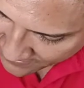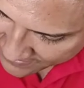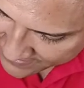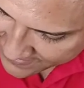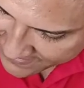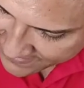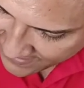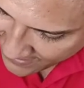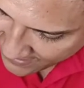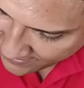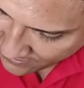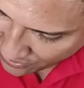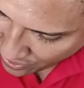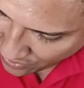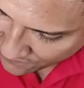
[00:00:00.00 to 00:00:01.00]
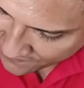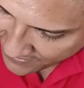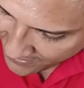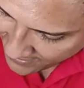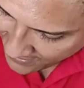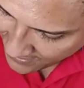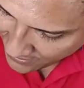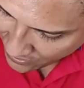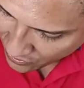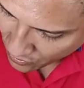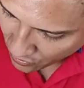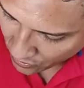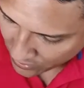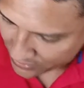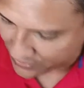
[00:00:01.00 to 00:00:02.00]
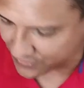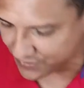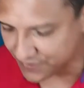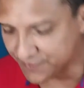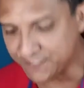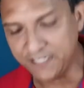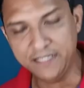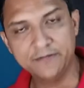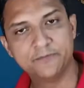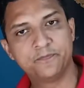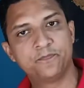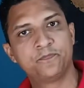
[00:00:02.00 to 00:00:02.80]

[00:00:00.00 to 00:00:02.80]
sine of the angle C.